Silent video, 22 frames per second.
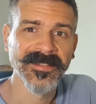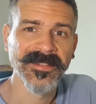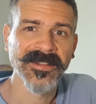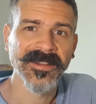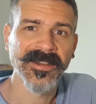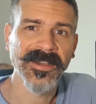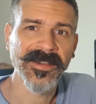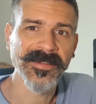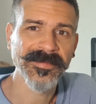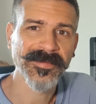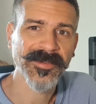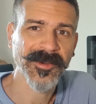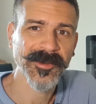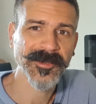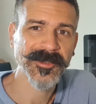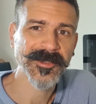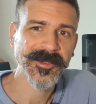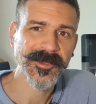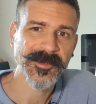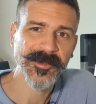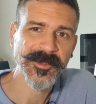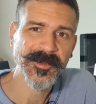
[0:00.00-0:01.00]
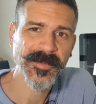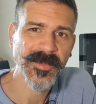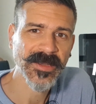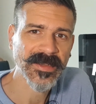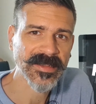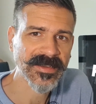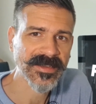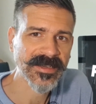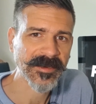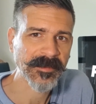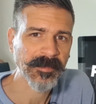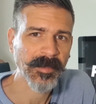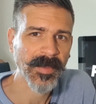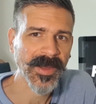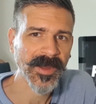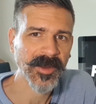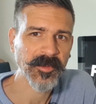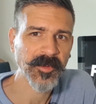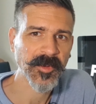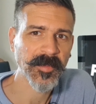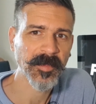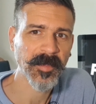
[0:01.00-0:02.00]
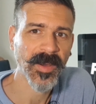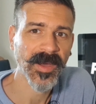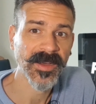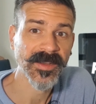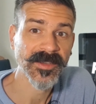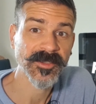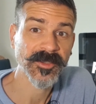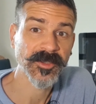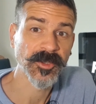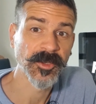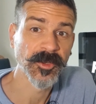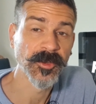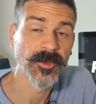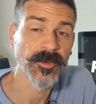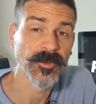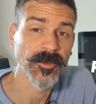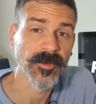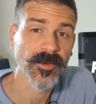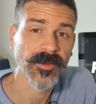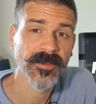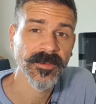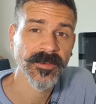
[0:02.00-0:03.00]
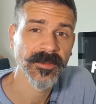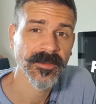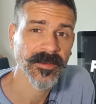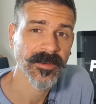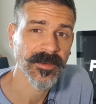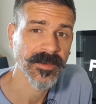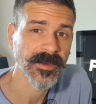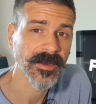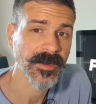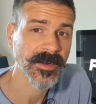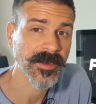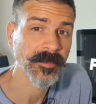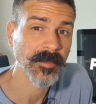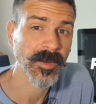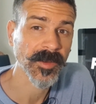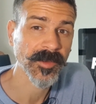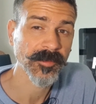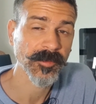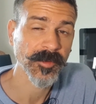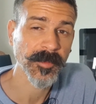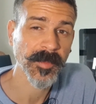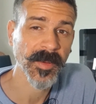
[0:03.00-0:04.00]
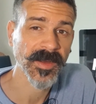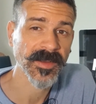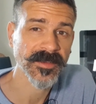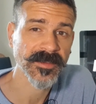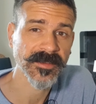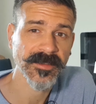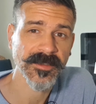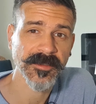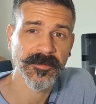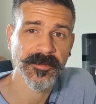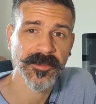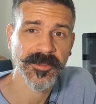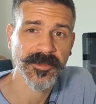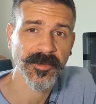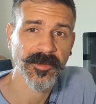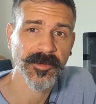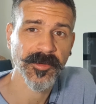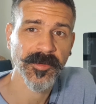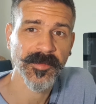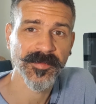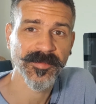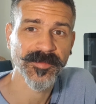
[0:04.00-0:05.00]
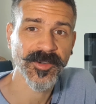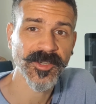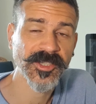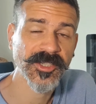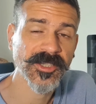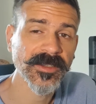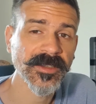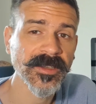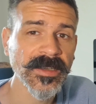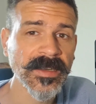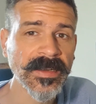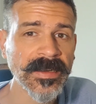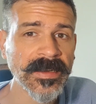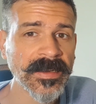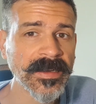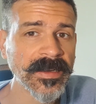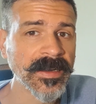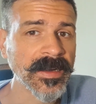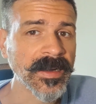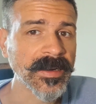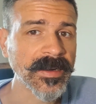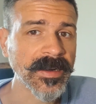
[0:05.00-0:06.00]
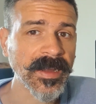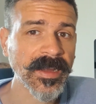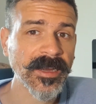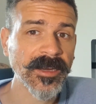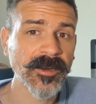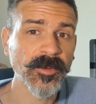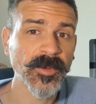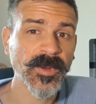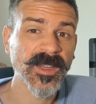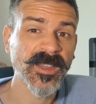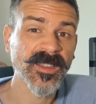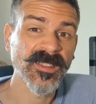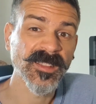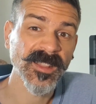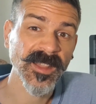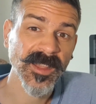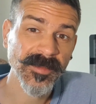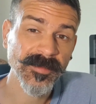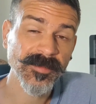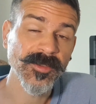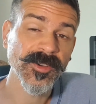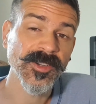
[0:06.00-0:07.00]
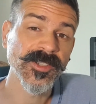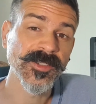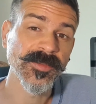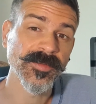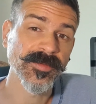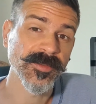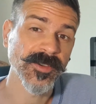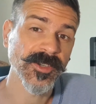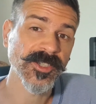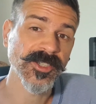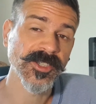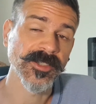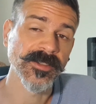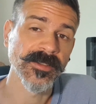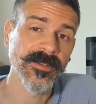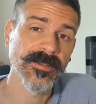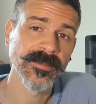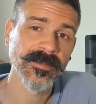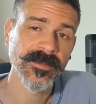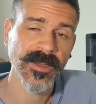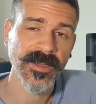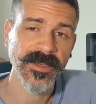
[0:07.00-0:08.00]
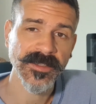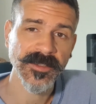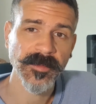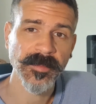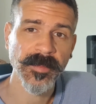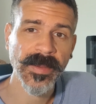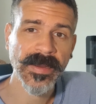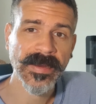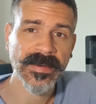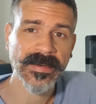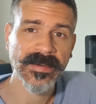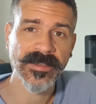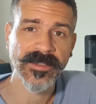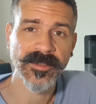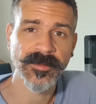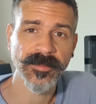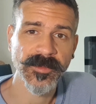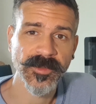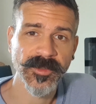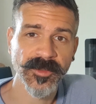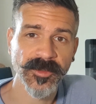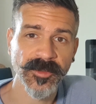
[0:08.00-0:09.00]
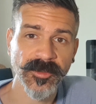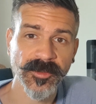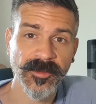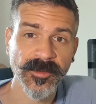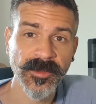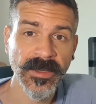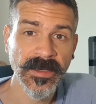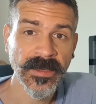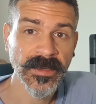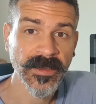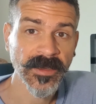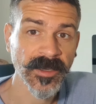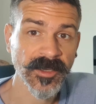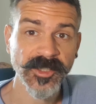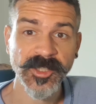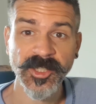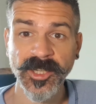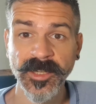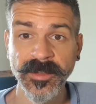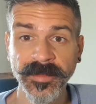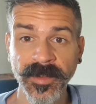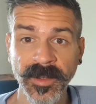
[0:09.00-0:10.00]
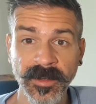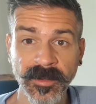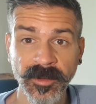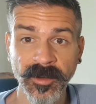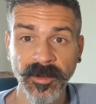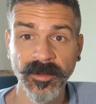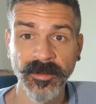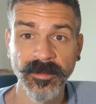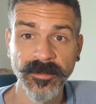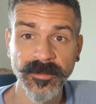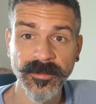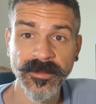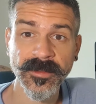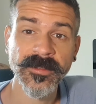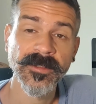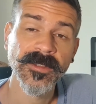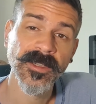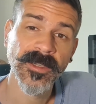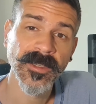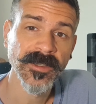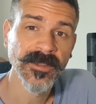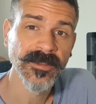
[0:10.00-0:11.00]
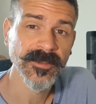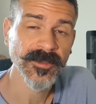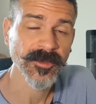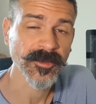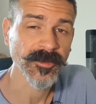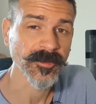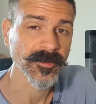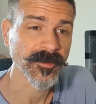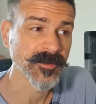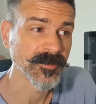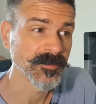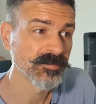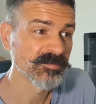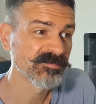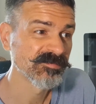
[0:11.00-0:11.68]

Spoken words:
Hi folks, Chris McLean back with part 2 in my 3-part series on friction and how we can leverage friction as a mechanism to achieve our goals, to